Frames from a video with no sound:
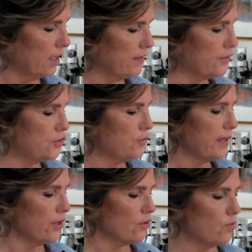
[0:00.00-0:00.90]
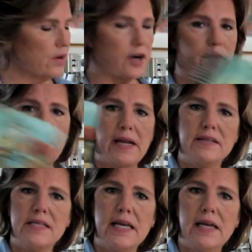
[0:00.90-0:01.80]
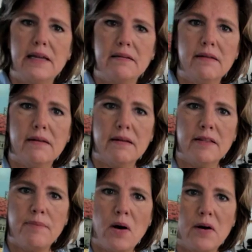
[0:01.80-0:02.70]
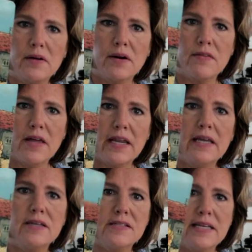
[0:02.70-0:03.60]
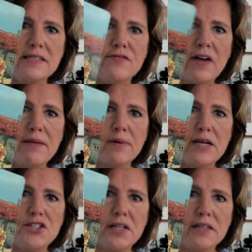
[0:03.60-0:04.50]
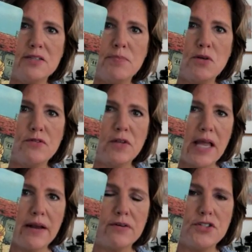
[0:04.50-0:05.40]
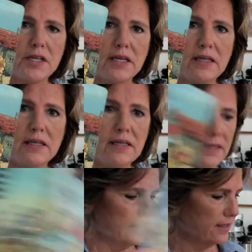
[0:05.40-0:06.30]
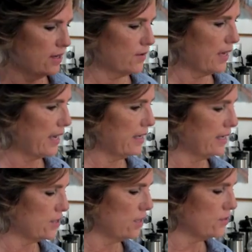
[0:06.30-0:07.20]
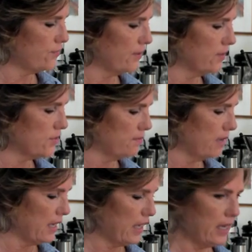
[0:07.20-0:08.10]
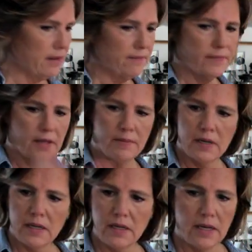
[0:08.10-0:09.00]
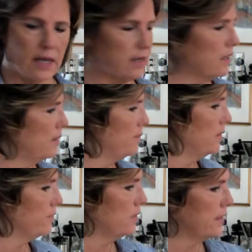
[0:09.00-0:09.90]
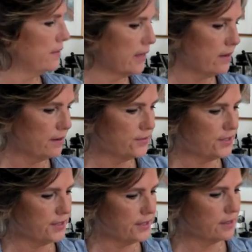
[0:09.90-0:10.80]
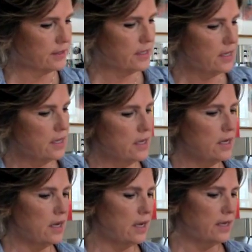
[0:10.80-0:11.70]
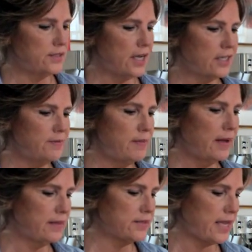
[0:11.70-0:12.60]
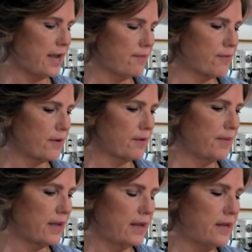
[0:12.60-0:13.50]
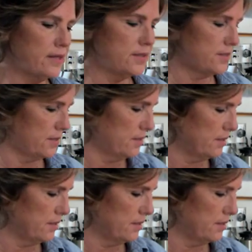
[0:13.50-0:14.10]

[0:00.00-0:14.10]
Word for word: that doing your work brings in the partner that is this vibration, this beautiful energy, okay? It does feel to me, I'm going to get a couple of clarity cards here. Talk to me about this Emperor, because